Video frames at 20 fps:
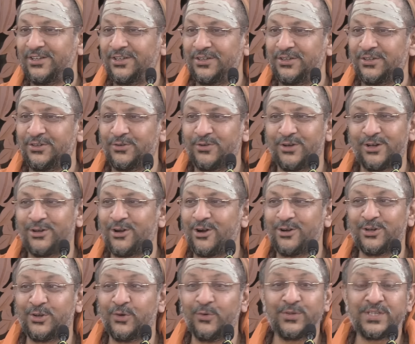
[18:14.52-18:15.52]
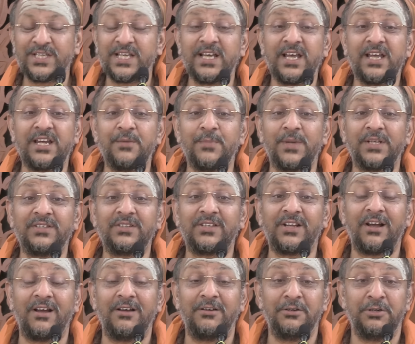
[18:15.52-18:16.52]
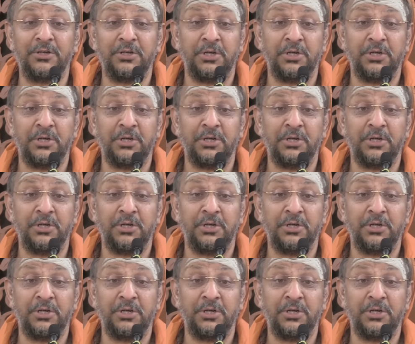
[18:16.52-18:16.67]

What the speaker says: You are not using any mantra,